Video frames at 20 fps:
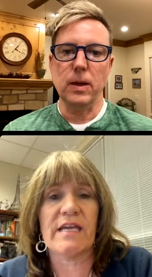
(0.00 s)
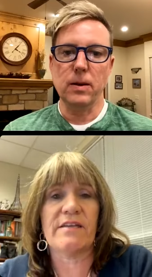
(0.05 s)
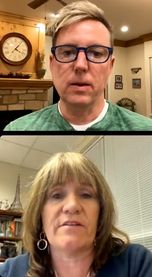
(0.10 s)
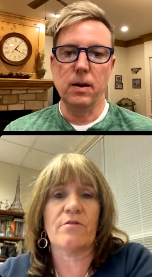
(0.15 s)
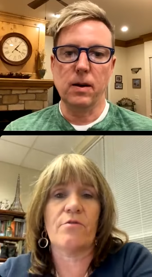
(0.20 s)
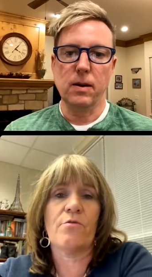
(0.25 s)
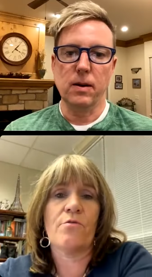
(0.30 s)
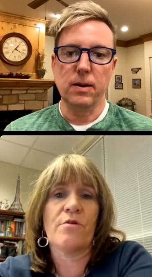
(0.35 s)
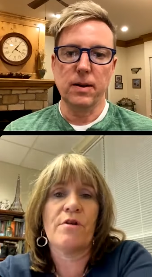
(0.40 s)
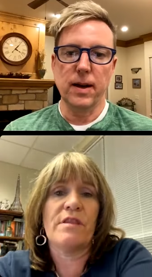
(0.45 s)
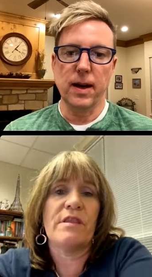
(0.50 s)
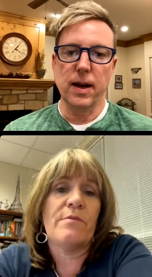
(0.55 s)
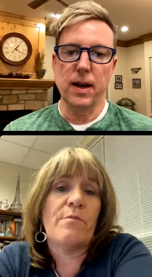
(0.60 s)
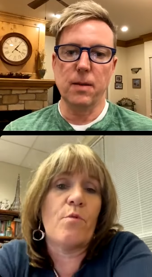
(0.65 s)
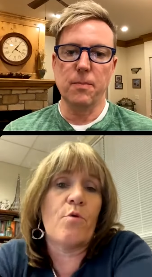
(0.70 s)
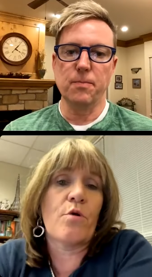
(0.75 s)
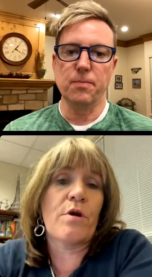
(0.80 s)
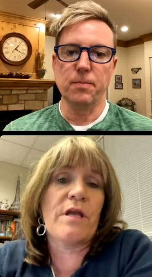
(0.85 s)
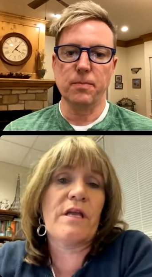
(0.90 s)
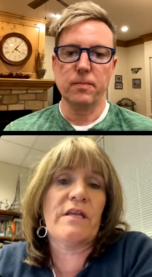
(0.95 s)
Speaker 1: or in yeah. the morning
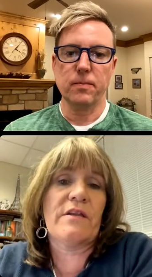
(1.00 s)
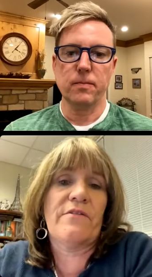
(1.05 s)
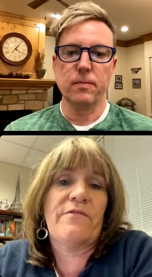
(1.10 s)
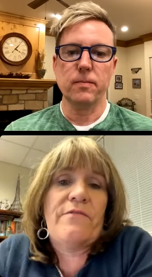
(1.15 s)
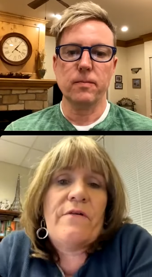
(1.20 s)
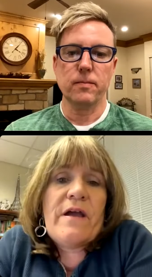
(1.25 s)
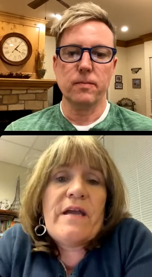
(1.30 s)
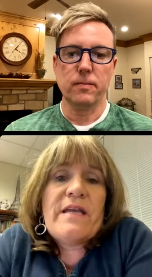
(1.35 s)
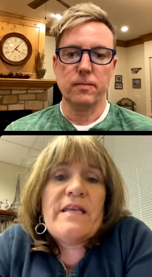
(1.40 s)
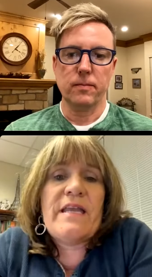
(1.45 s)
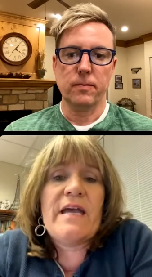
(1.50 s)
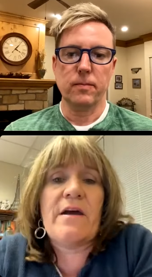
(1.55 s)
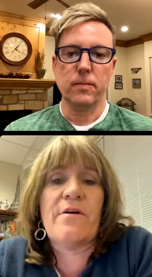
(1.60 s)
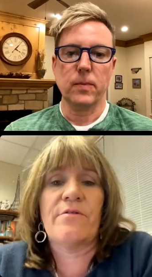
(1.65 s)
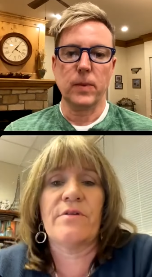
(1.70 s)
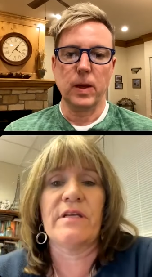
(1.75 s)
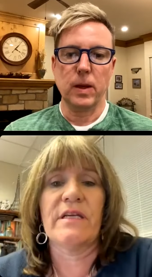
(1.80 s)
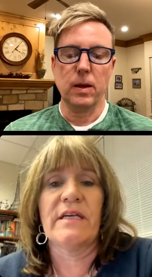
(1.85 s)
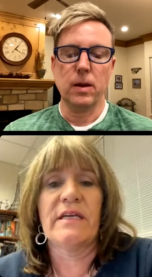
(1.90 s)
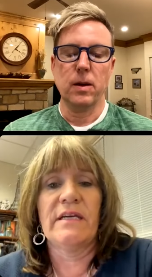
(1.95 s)
to find out
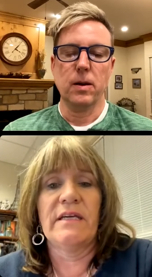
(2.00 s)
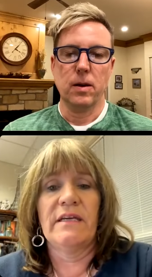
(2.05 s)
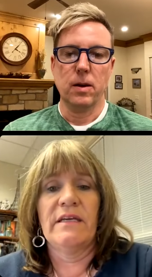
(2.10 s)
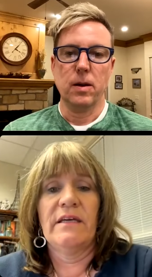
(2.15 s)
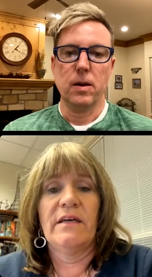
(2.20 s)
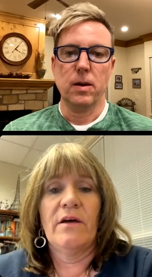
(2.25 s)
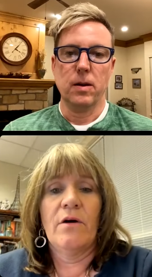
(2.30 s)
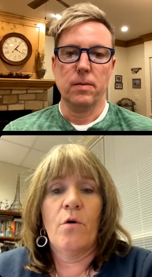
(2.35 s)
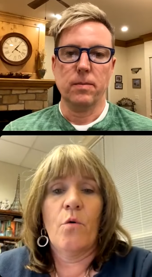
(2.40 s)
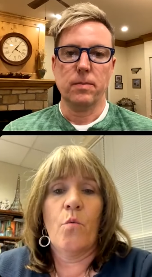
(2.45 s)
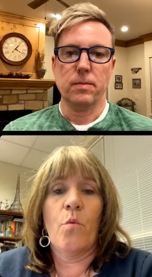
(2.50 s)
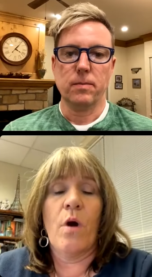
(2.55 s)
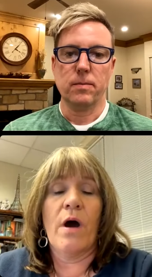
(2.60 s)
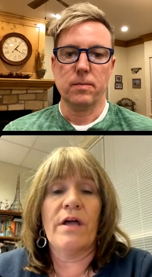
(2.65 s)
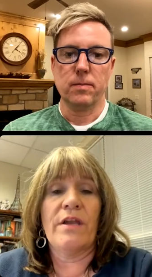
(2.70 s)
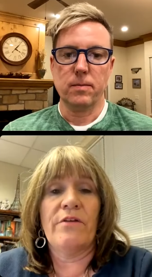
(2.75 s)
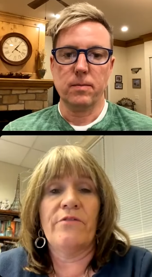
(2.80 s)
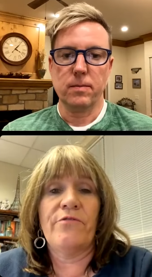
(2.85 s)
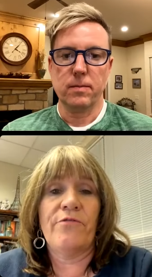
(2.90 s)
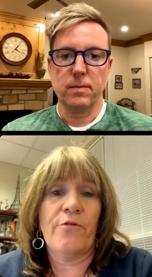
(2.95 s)
what
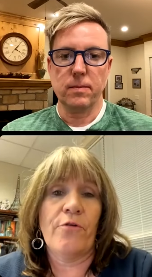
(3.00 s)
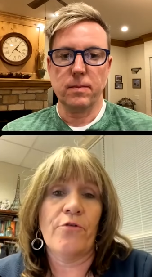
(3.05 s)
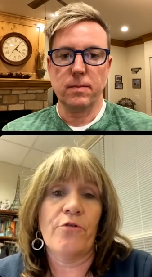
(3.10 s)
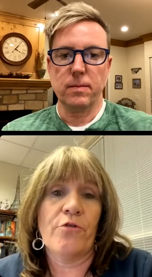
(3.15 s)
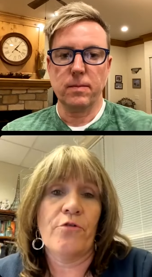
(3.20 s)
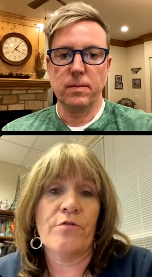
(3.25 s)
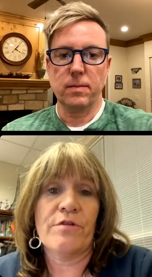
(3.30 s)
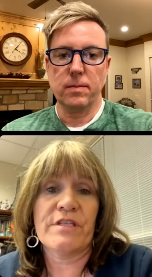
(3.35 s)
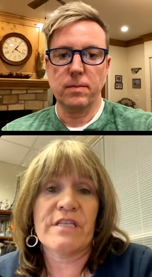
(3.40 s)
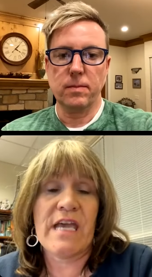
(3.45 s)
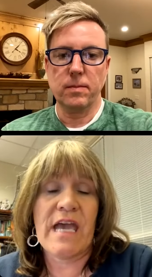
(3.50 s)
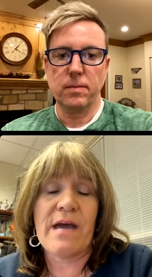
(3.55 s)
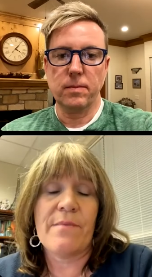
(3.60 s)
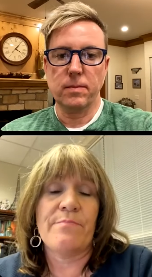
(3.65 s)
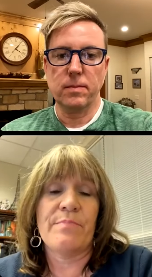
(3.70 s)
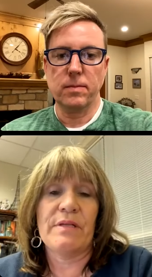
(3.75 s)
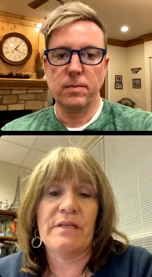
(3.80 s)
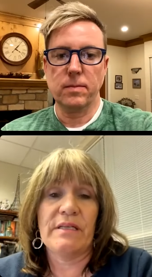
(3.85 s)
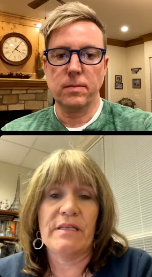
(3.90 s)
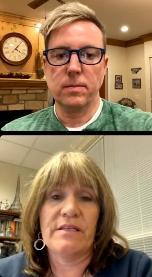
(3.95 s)
further has happened.
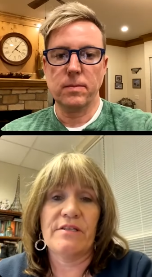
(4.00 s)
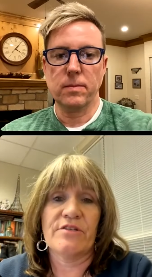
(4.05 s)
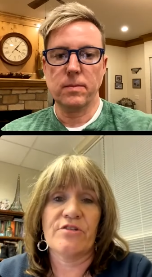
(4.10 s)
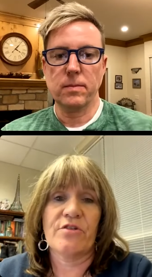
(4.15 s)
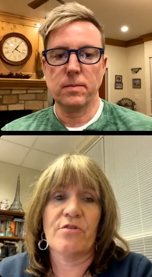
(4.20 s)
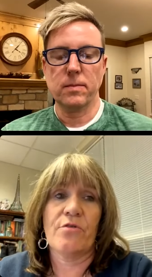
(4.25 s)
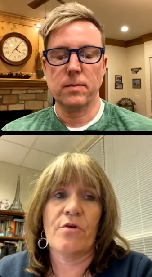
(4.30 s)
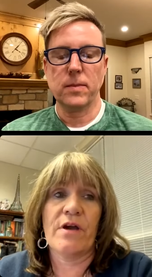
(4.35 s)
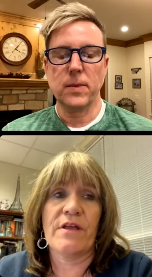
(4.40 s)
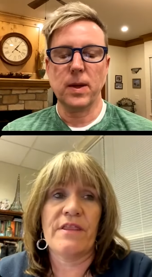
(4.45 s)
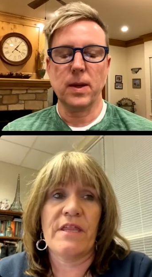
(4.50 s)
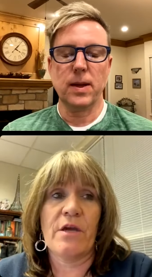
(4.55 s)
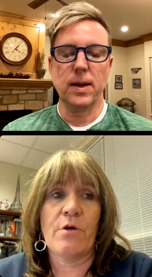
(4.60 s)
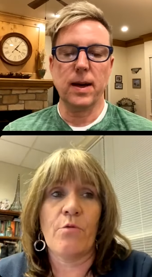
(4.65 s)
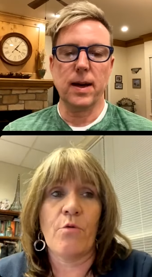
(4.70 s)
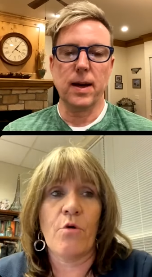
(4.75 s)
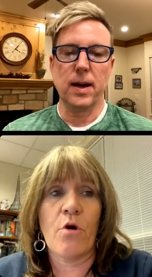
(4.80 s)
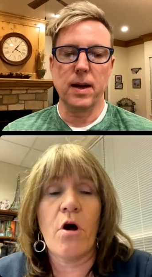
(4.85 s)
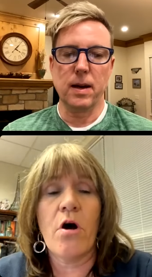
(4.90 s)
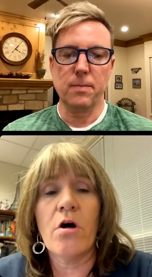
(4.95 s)
And so I think we're yeah.
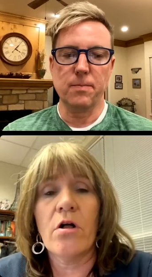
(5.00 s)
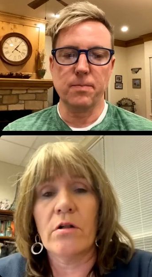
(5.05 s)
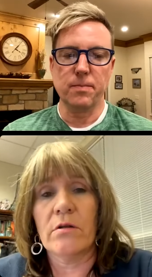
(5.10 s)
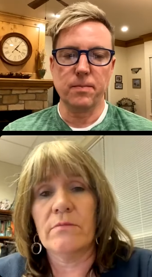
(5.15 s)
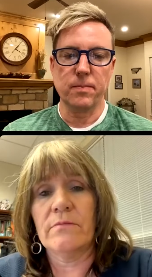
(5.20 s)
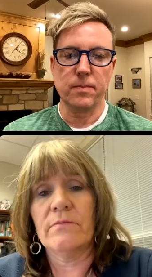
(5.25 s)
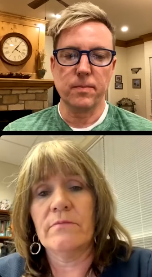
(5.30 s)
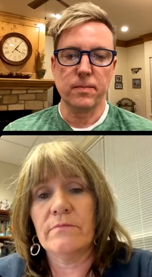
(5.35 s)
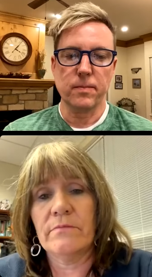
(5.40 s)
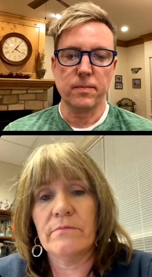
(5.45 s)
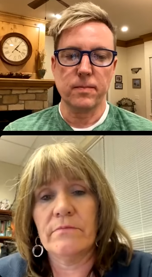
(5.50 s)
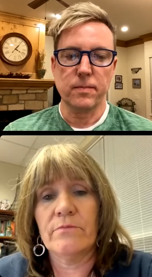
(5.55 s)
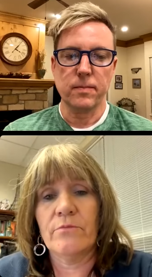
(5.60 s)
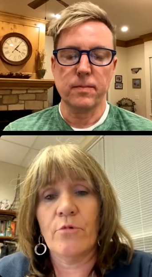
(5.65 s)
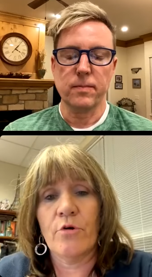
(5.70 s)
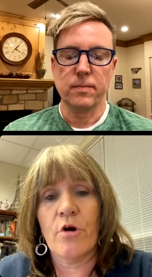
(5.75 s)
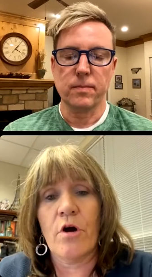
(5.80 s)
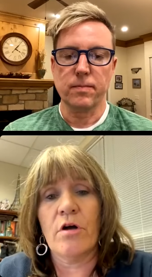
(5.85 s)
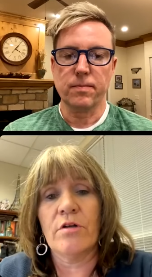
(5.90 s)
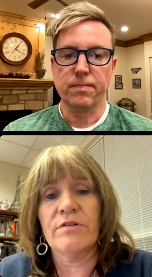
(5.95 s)
all we're all
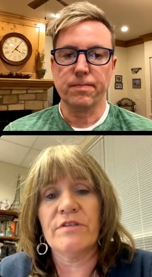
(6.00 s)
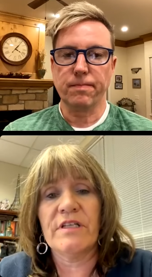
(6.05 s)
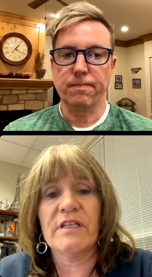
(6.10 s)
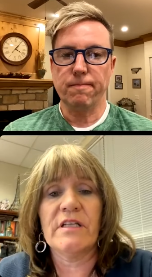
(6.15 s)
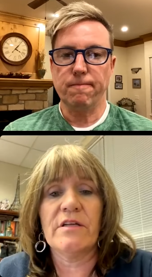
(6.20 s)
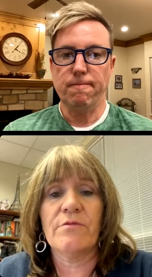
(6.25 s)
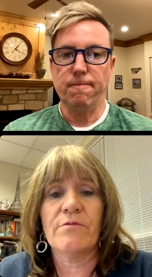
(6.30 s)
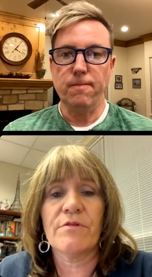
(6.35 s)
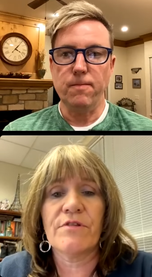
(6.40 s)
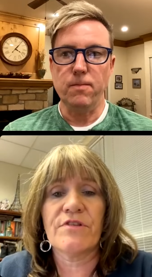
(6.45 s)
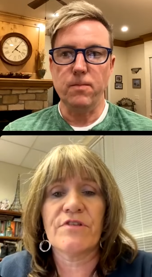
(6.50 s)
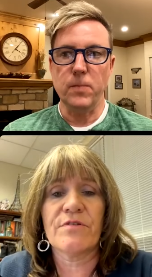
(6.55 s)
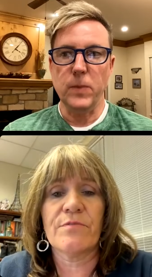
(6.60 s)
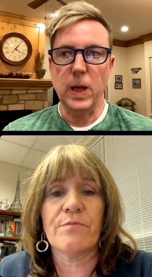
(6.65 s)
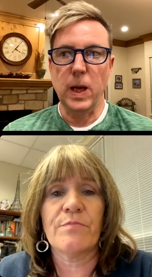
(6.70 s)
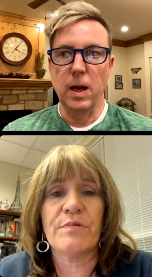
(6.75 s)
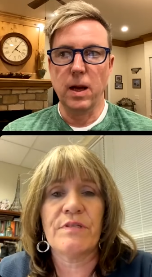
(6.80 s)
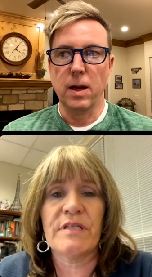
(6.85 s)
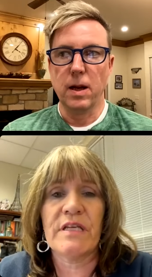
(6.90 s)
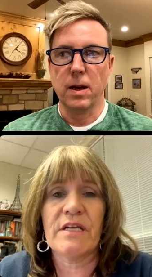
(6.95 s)
dealing with some
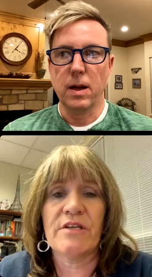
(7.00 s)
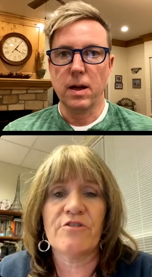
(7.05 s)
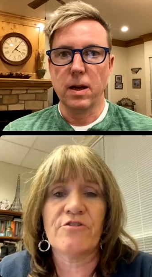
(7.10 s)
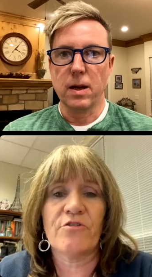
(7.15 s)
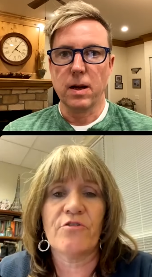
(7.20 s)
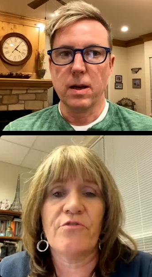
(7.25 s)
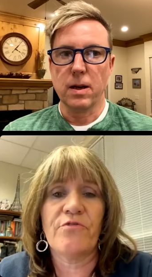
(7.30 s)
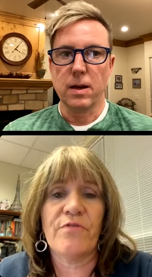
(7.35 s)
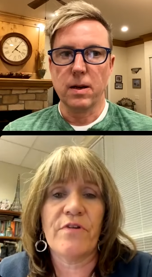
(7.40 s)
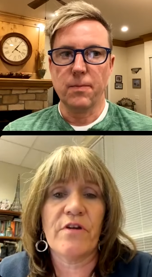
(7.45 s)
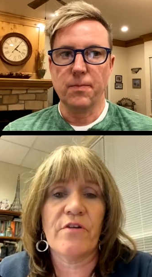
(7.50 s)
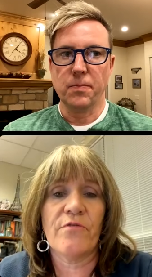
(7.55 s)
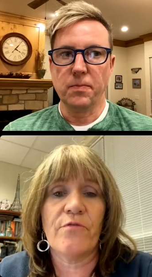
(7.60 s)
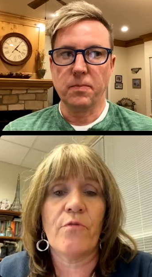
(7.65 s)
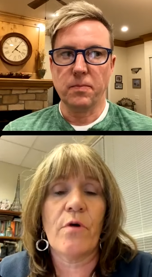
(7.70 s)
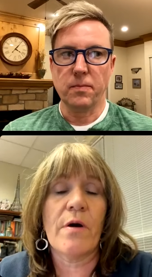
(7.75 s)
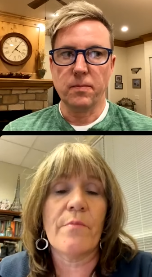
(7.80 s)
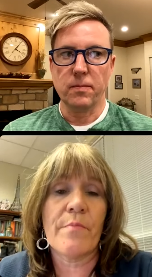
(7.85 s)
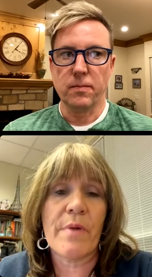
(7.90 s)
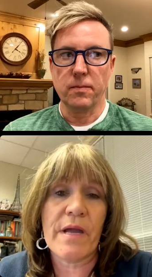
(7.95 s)
potential fear of what
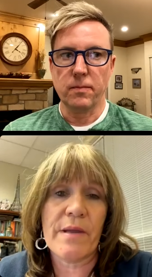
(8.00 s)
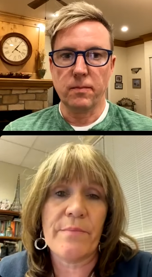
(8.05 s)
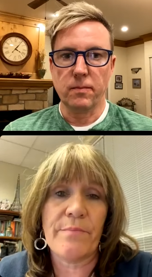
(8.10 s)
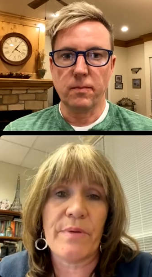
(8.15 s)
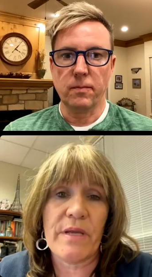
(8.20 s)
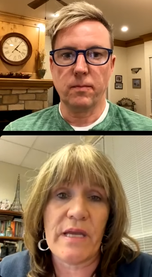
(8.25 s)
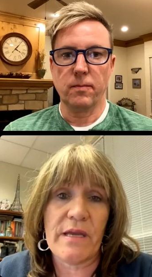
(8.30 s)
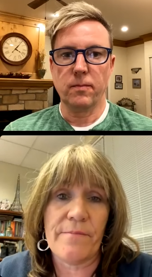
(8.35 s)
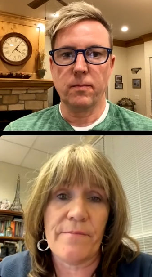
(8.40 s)
might be.